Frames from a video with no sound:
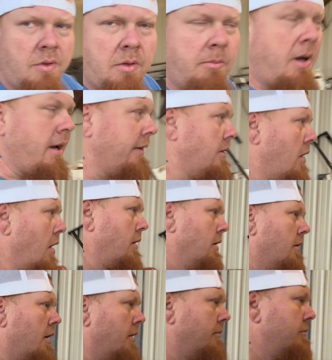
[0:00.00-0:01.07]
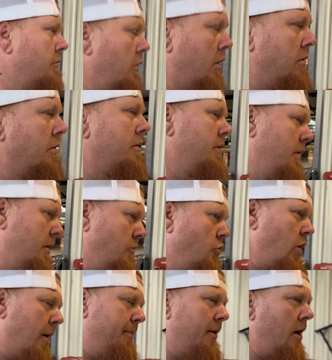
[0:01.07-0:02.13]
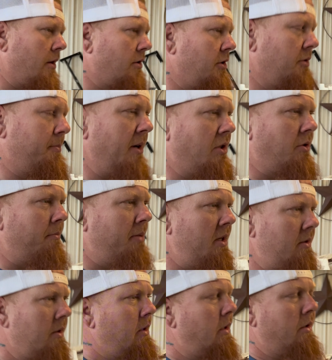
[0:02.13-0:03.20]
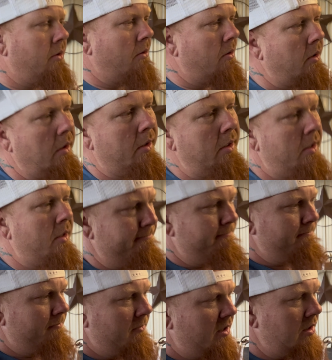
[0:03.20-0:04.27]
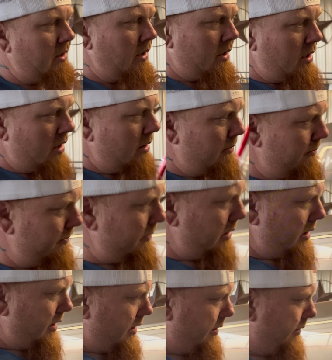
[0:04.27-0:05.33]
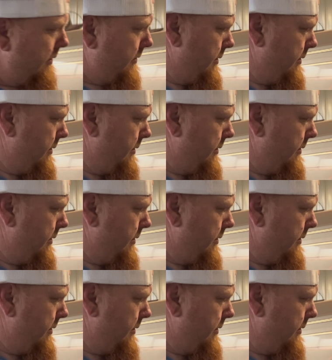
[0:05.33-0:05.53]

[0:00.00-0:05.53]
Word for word: the Monte Carlo up. Well, dropping off suspension. Pete's gonna do it. He's gonna come and